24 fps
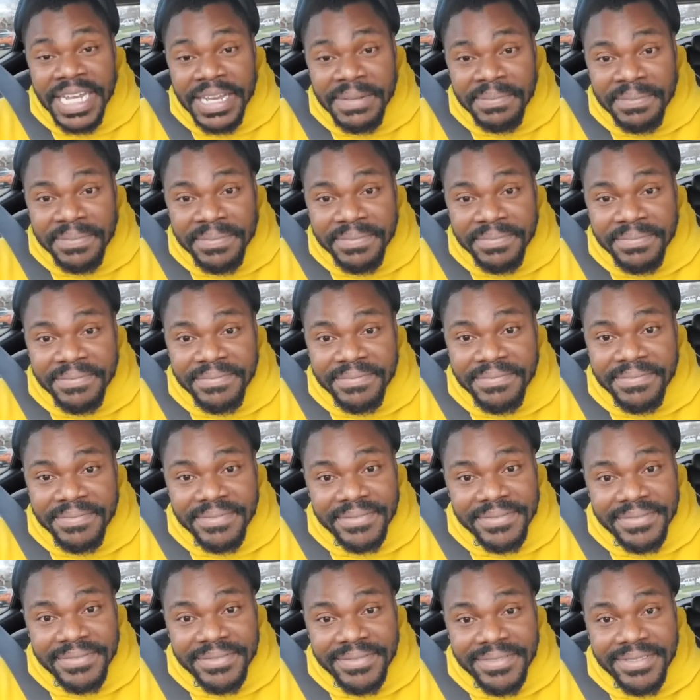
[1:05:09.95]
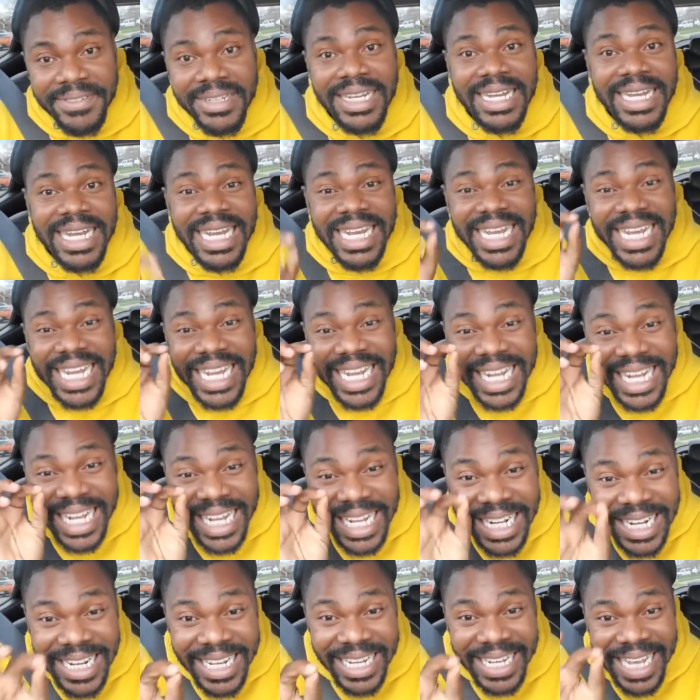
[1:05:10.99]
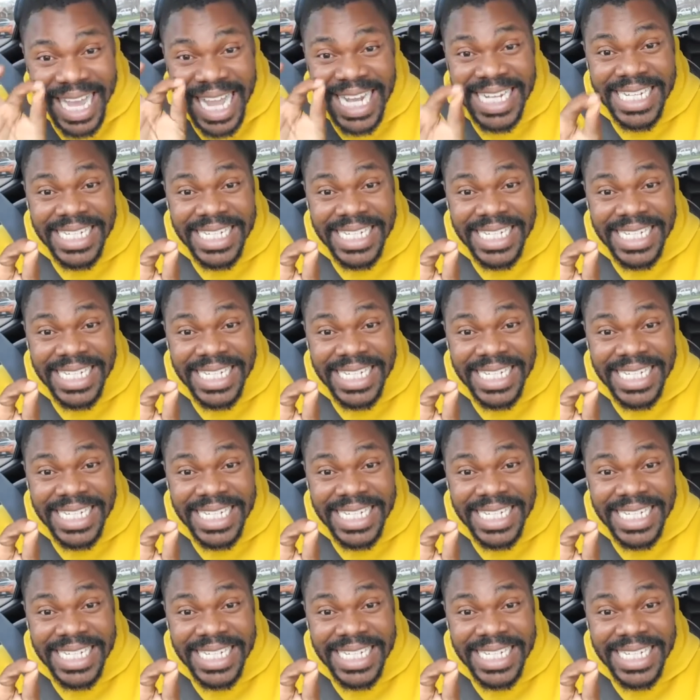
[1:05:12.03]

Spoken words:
Empty. Nobody sleeps in them.